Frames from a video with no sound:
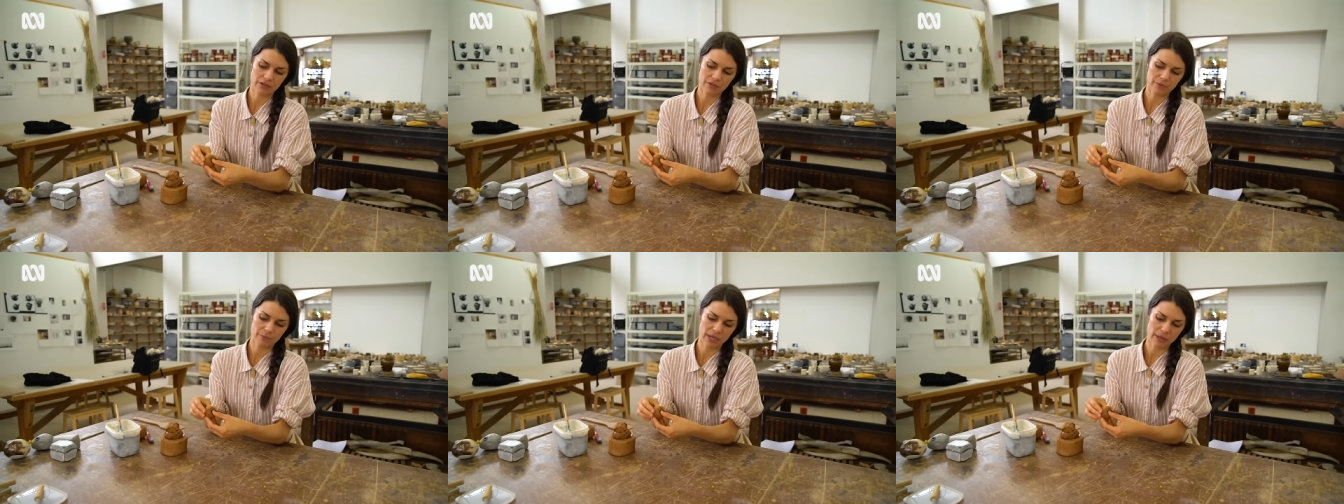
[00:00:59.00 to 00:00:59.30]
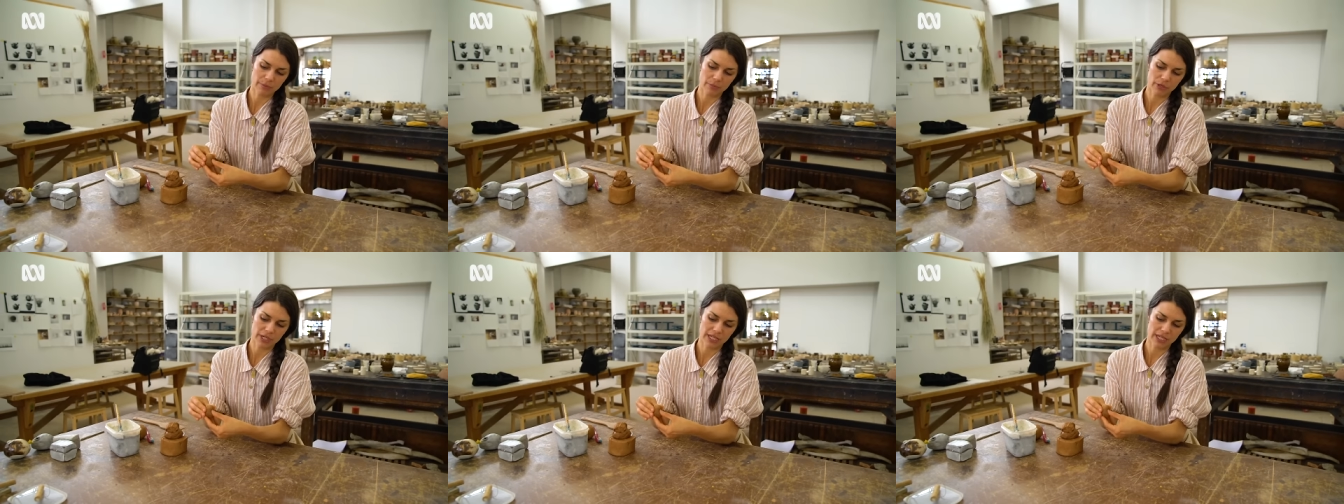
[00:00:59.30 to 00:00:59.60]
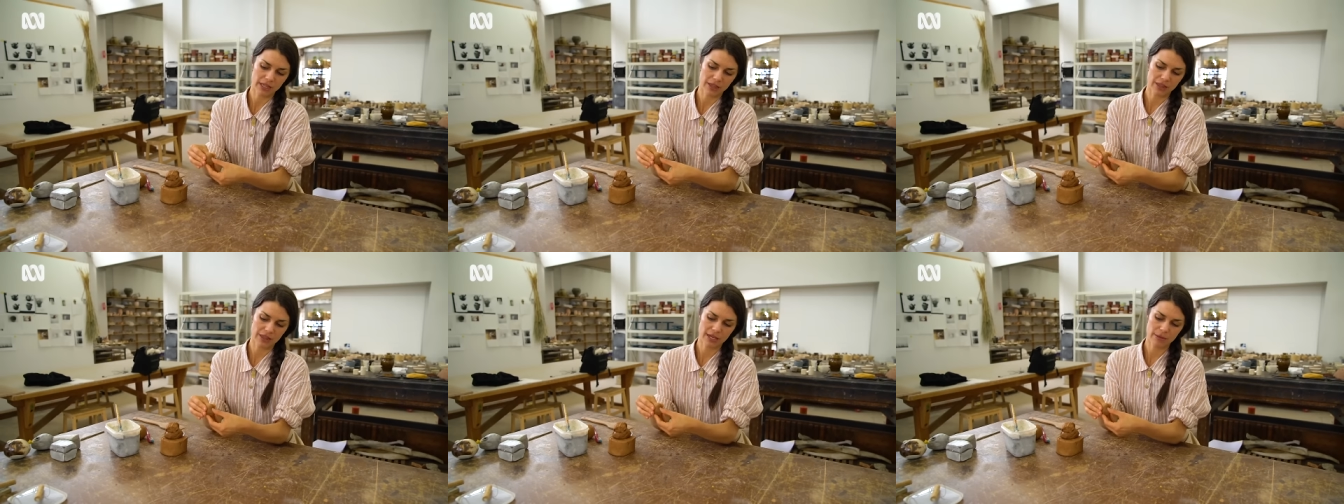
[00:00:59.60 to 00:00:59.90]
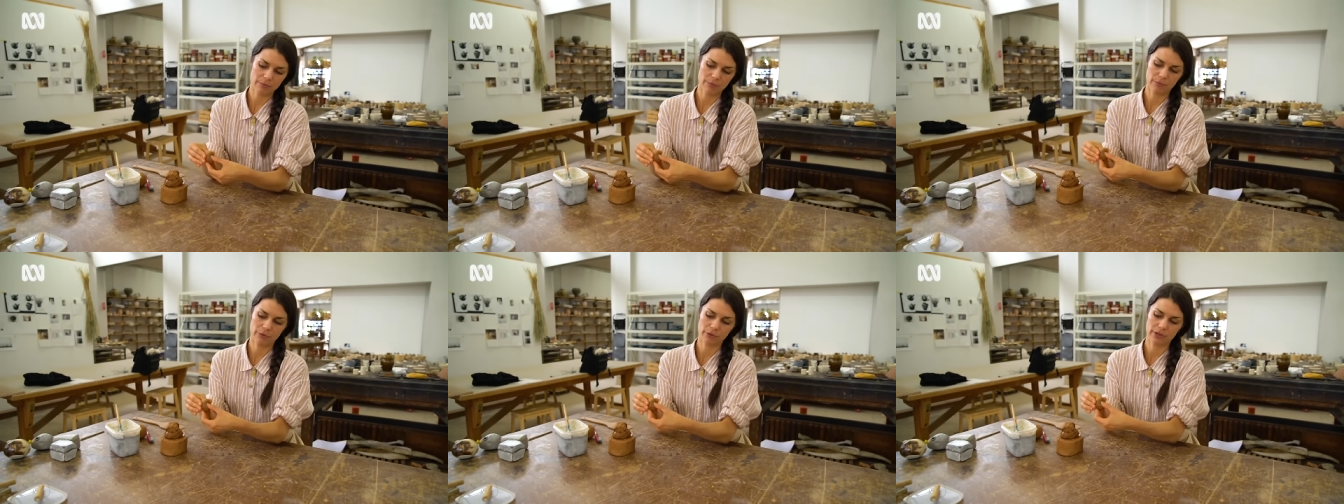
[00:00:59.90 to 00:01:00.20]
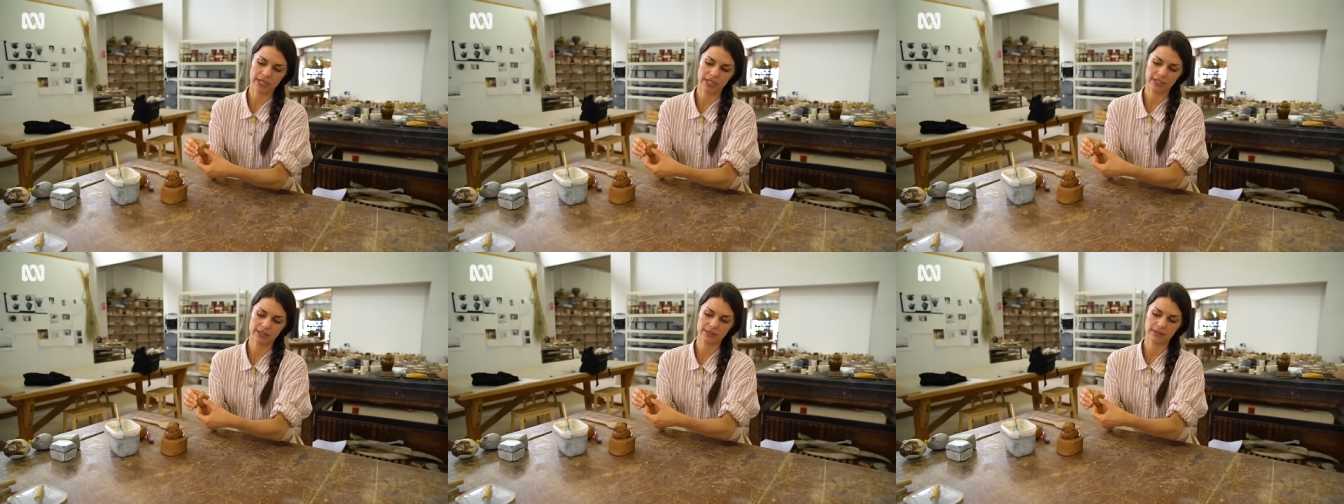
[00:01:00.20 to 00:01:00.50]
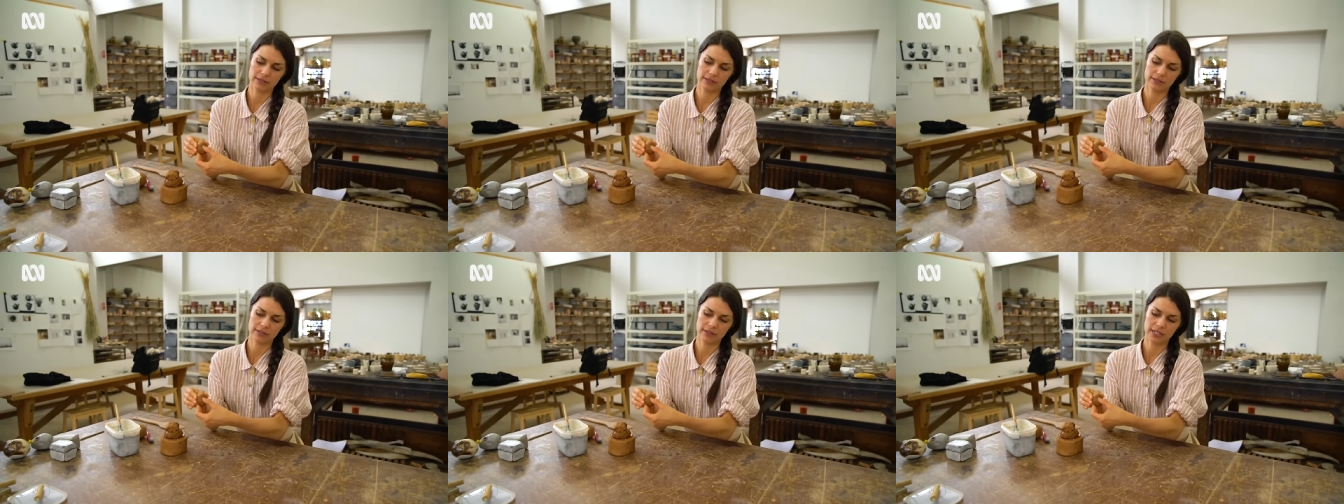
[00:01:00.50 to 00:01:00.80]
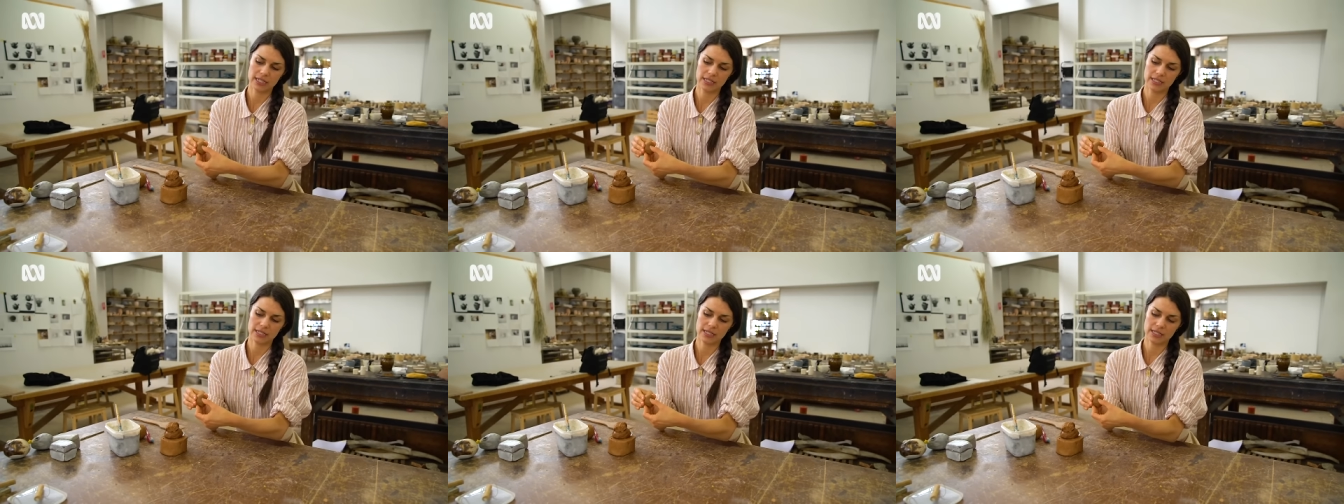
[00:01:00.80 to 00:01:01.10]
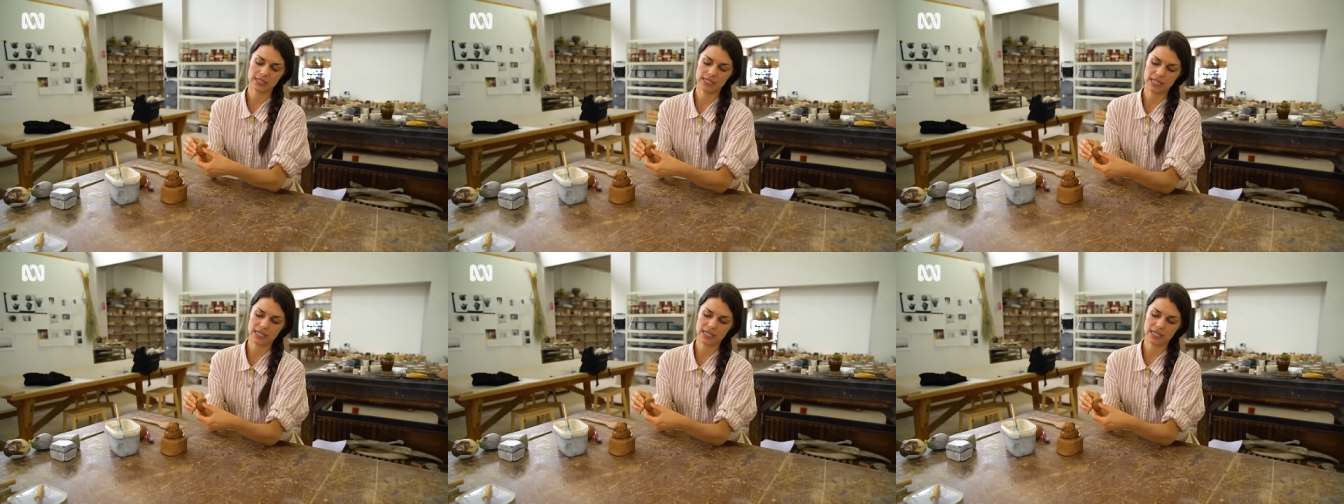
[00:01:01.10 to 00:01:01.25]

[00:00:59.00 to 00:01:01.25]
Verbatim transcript: off by putting a thumbprint into the